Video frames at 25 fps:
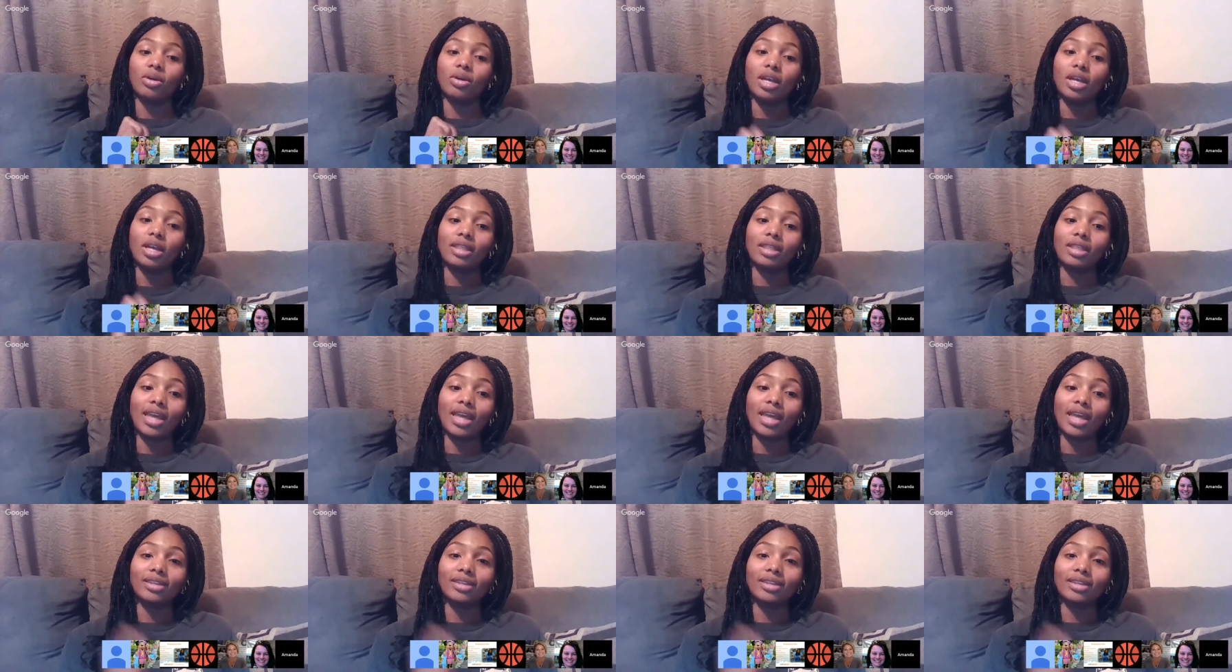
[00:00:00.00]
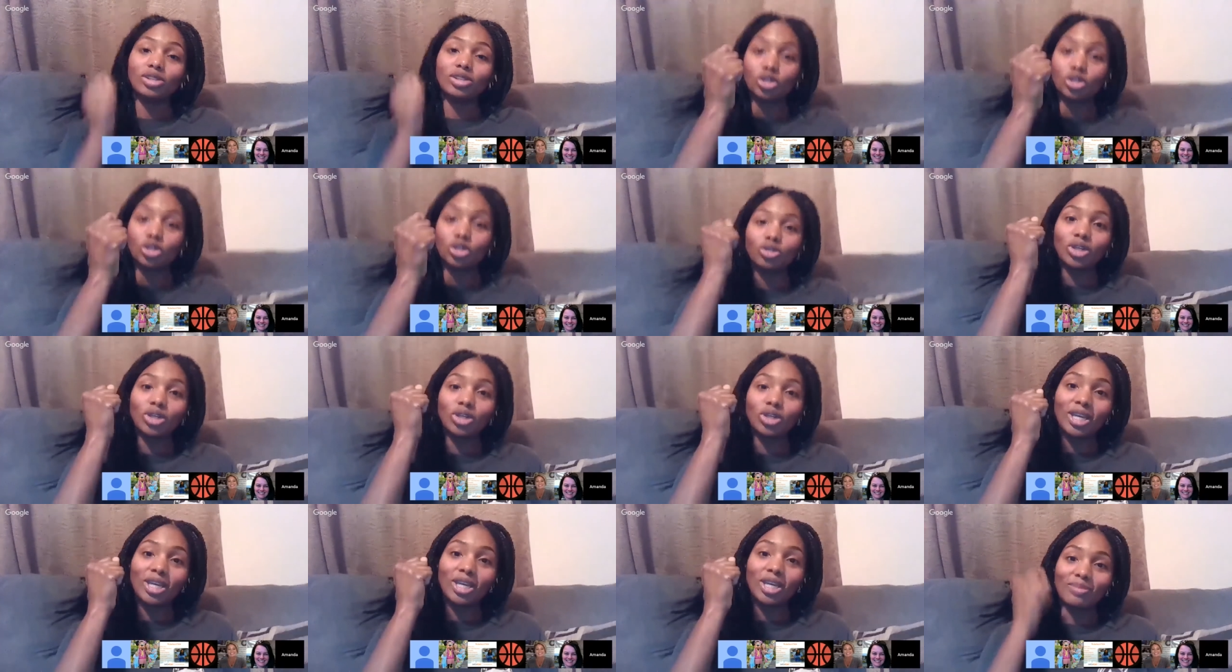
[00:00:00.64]
that is the
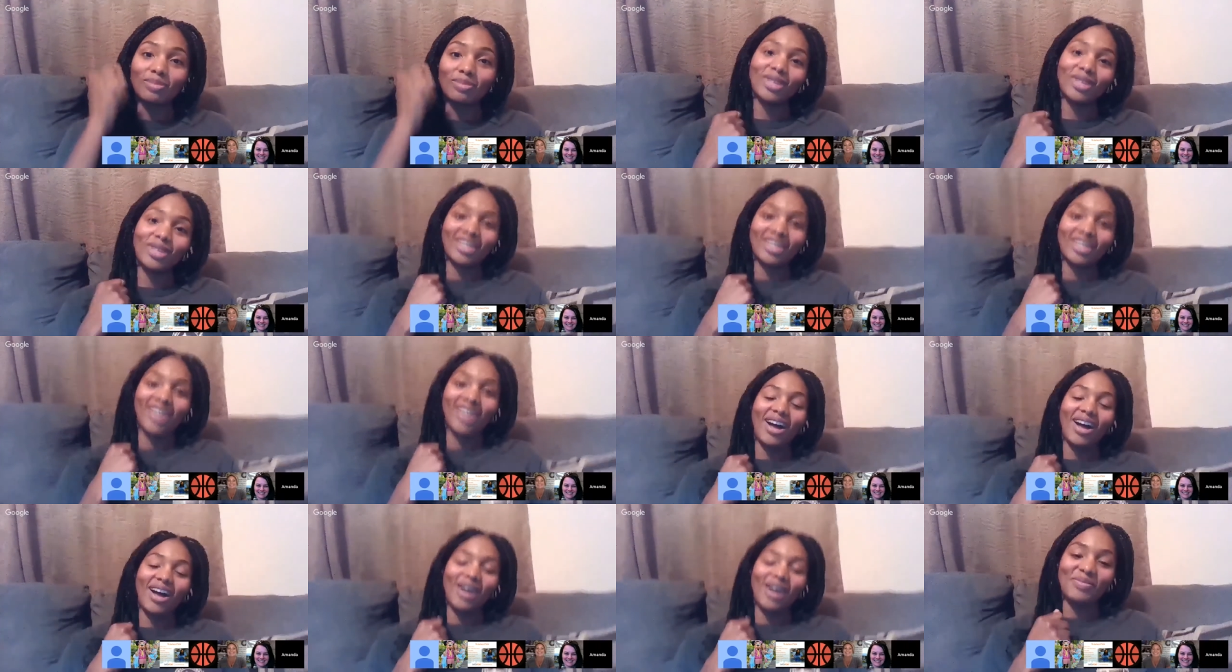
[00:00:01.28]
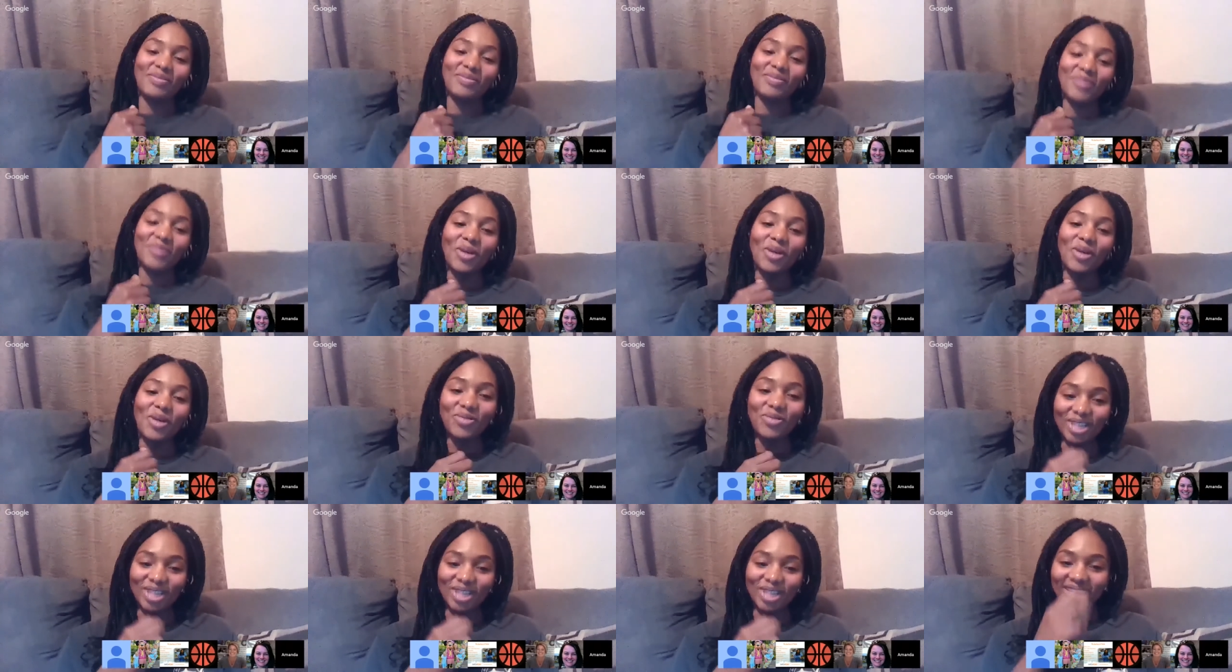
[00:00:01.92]
dream.
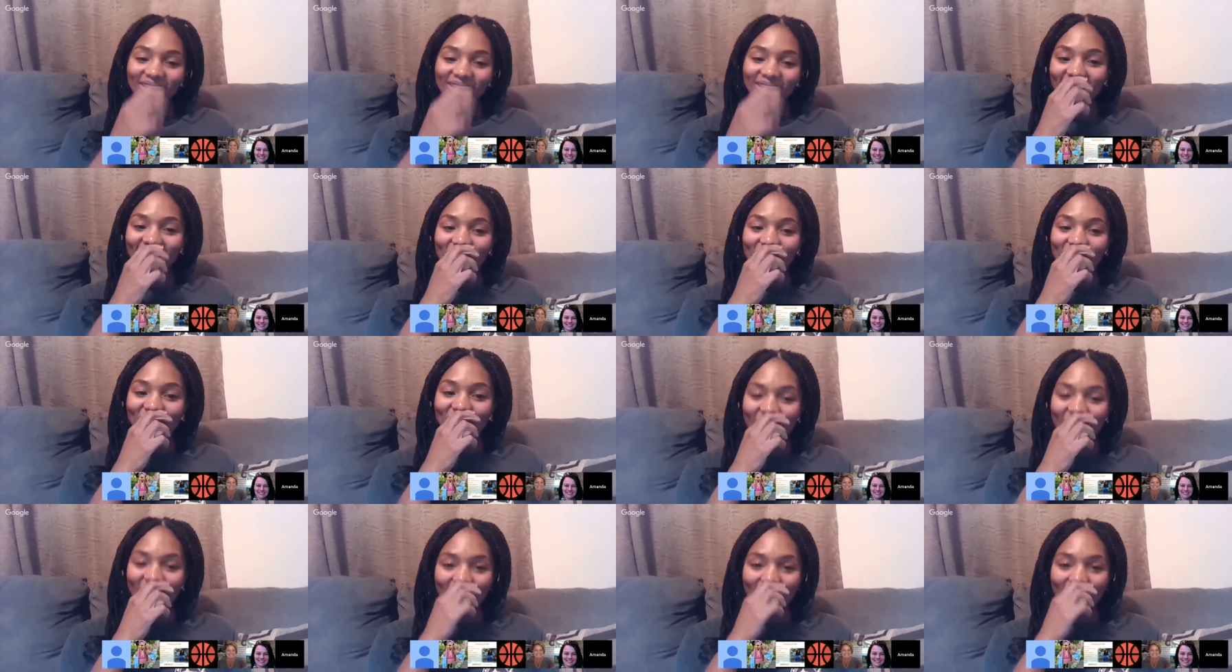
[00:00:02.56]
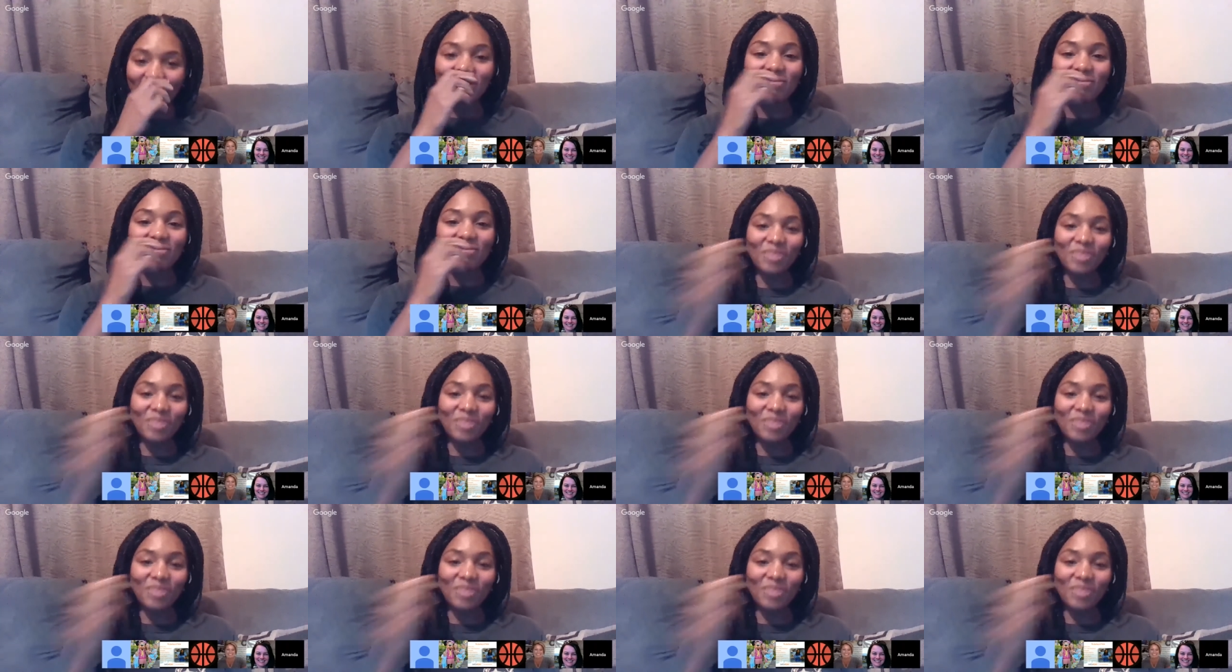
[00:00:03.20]
Hopefully that will happen,